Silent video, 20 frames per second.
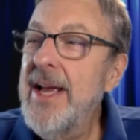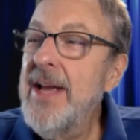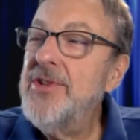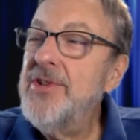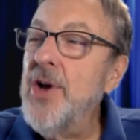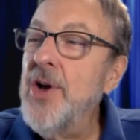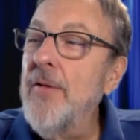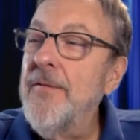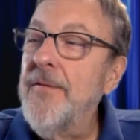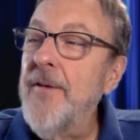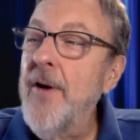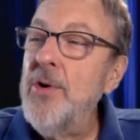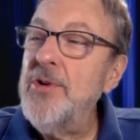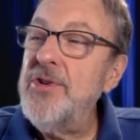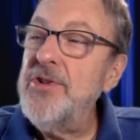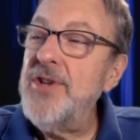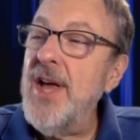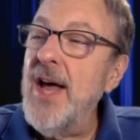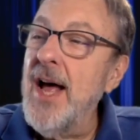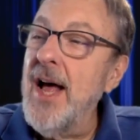So,
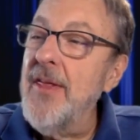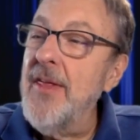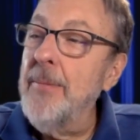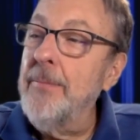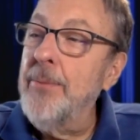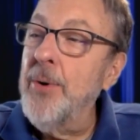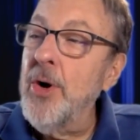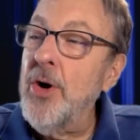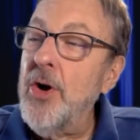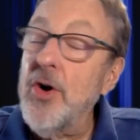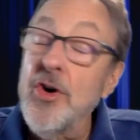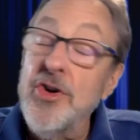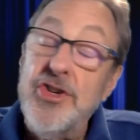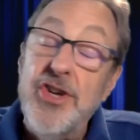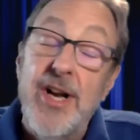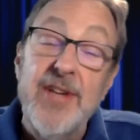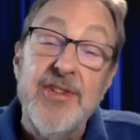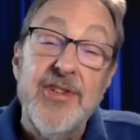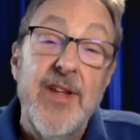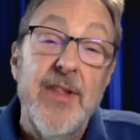folks, uh, the book, or
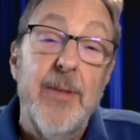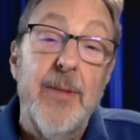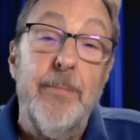should I say, the